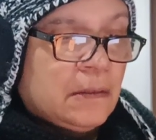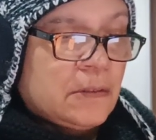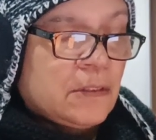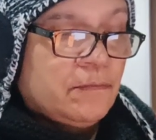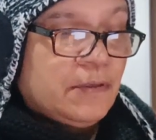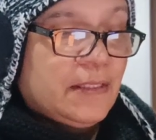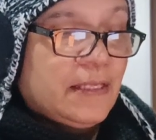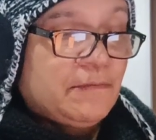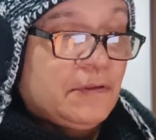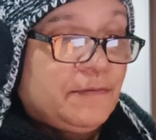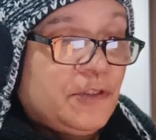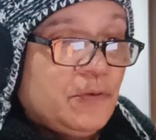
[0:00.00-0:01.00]
So they're
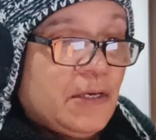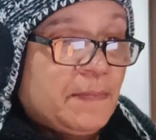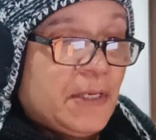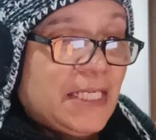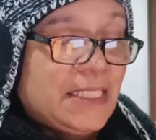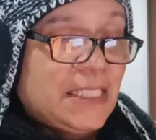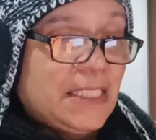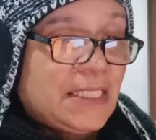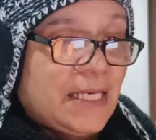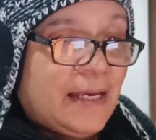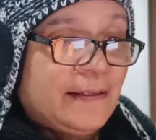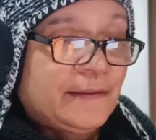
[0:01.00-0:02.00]
reviewing my
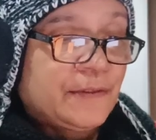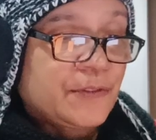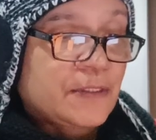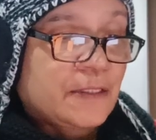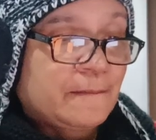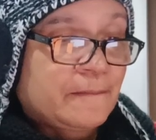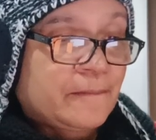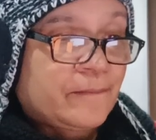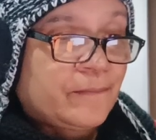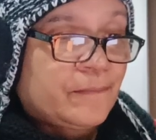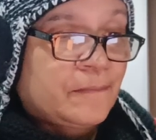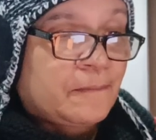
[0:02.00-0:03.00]
details.
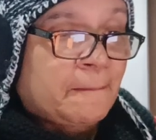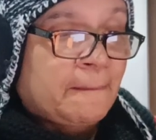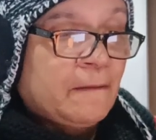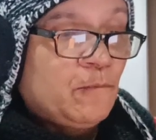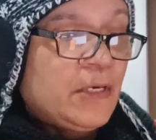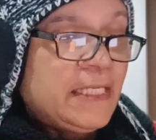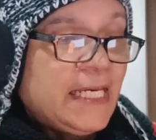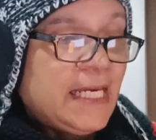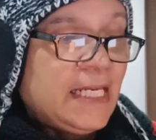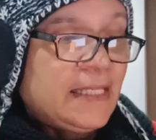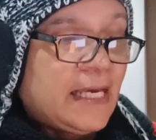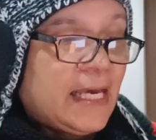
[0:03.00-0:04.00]
We're
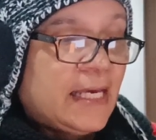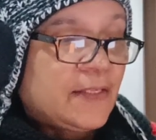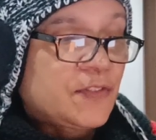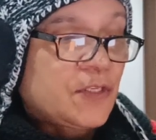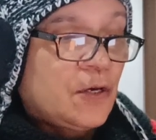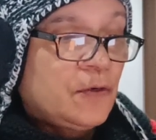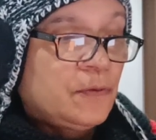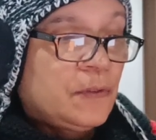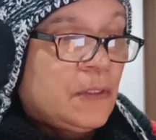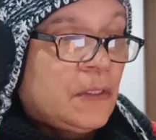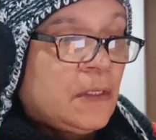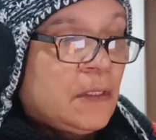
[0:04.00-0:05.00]
nearly there. So
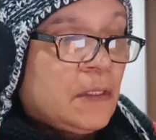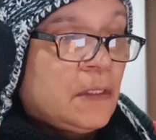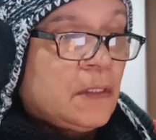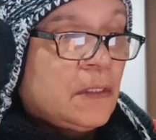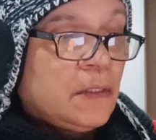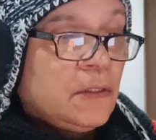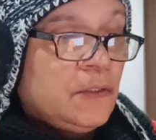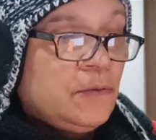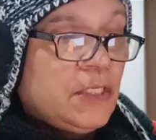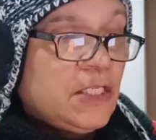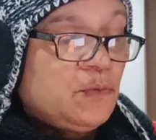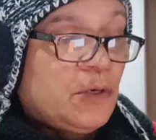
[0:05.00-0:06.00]
you
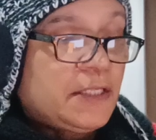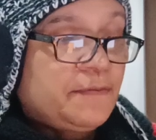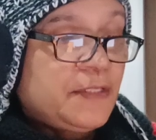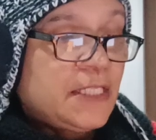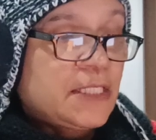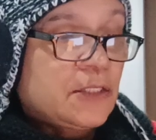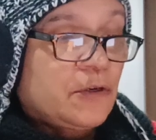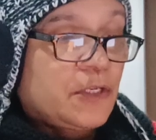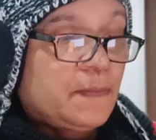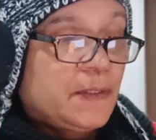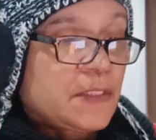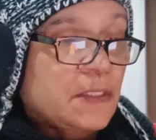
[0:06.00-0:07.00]
need one of these
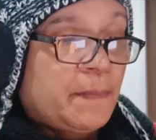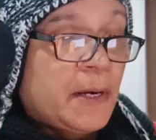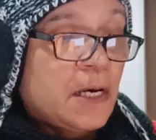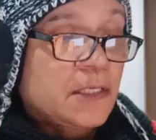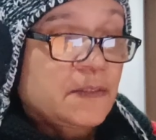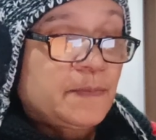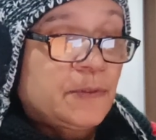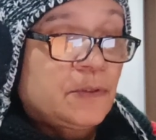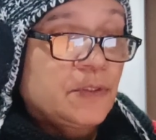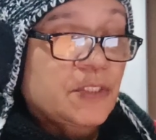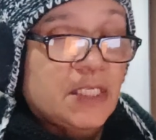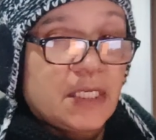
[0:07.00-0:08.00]
documents: a
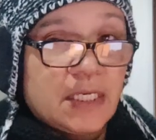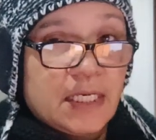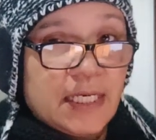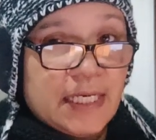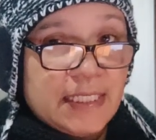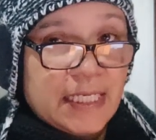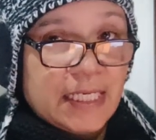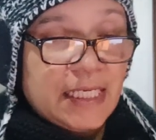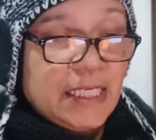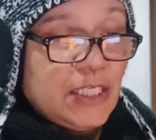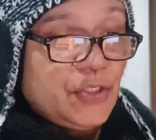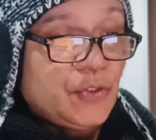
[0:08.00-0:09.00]
passport, an
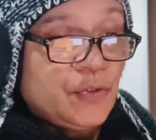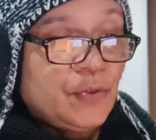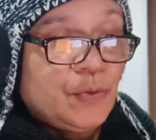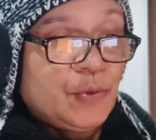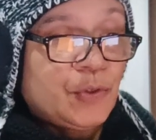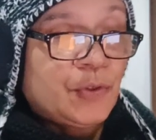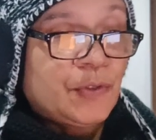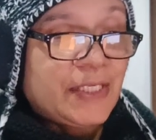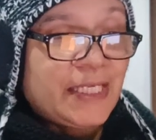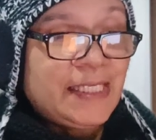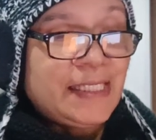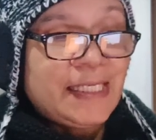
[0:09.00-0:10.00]
EU or
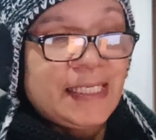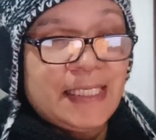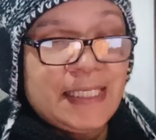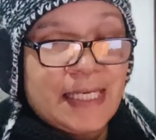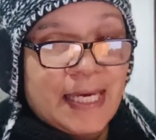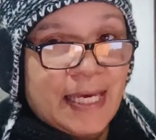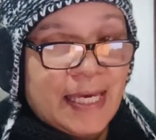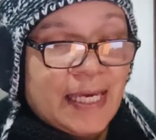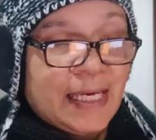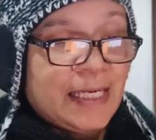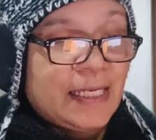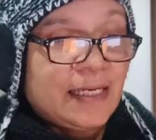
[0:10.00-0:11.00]

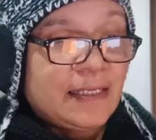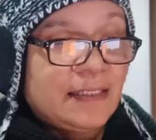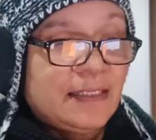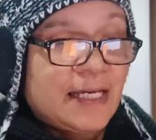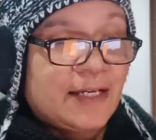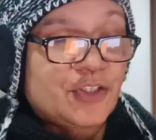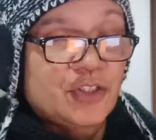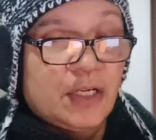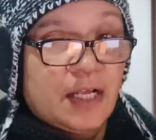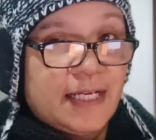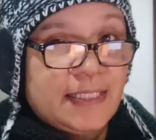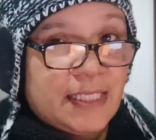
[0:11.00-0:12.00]
EEA
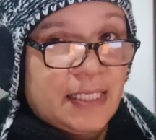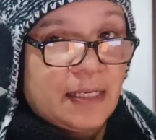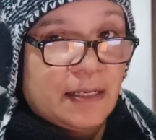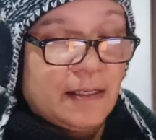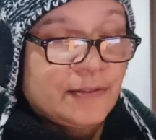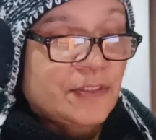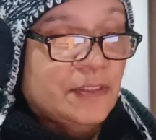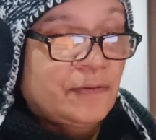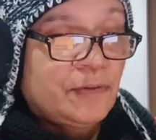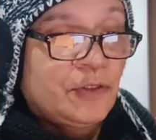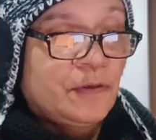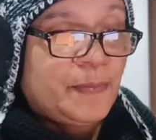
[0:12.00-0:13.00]
national ID card, so
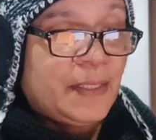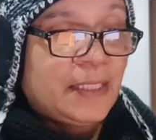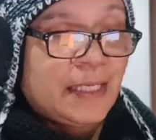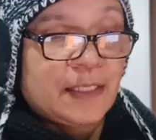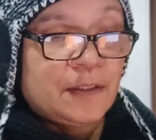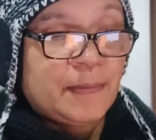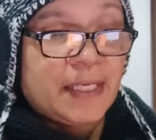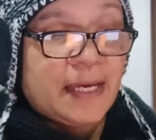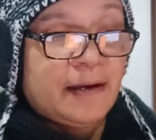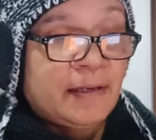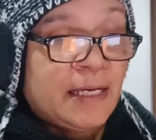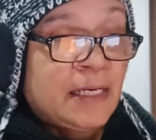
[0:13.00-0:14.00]
European Economic
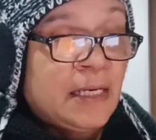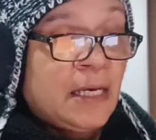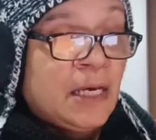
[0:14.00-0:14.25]
Area,